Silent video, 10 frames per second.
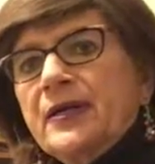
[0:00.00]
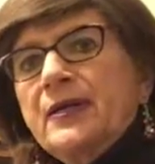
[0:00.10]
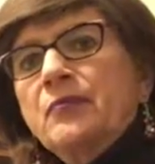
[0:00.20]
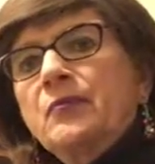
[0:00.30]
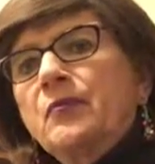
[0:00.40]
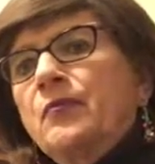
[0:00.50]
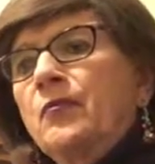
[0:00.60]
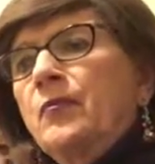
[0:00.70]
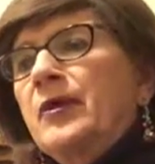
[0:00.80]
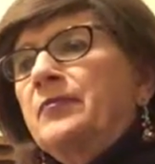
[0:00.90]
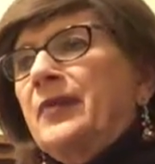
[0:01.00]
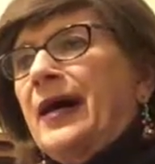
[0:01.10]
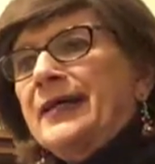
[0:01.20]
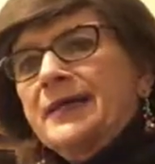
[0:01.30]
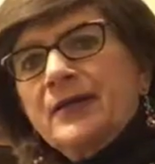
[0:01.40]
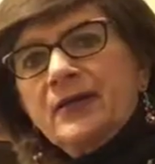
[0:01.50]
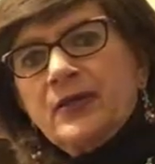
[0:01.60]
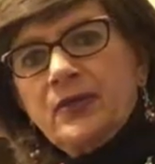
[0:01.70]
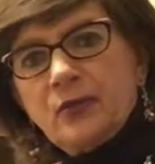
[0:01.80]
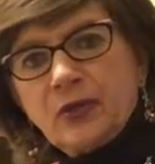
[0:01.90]
Again, what
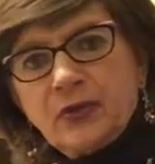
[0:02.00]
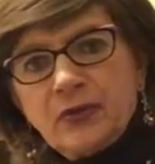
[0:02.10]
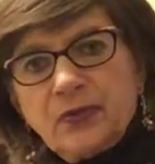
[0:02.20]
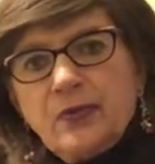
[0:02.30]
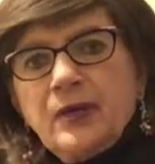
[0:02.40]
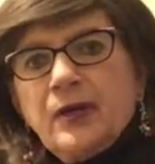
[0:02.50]
ideally you would do